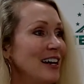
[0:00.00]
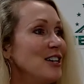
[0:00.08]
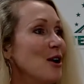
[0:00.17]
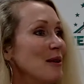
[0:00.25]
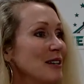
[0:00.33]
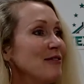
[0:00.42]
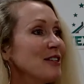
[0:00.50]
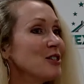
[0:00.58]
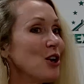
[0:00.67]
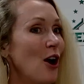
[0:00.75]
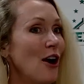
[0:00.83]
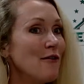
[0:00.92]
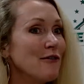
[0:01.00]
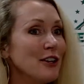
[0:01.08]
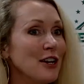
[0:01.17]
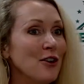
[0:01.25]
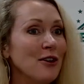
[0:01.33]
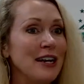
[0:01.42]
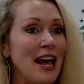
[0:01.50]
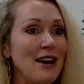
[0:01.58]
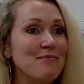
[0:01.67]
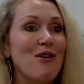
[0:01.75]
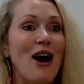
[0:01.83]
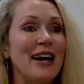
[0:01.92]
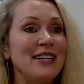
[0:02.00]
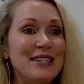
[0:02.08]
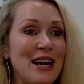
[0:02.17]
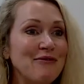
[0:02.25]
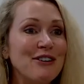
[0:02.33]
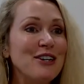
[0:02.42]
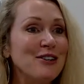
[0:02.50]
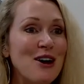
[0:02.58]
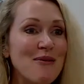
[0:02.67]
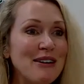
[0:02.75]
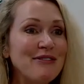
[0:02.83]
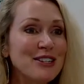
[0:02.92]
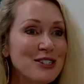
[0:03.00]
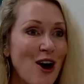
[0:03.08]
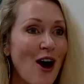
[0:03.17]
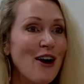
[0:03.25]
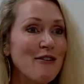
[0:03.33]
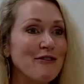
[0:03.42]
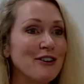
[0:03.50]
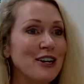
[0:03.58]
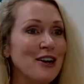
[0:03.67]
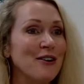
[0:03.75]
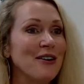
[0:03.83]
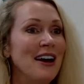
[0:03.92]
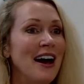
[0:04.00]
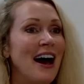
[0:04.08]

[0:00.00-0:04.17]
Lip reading: No one feels sorry for you, and Brian, same for you. Nobody feels sorry for you.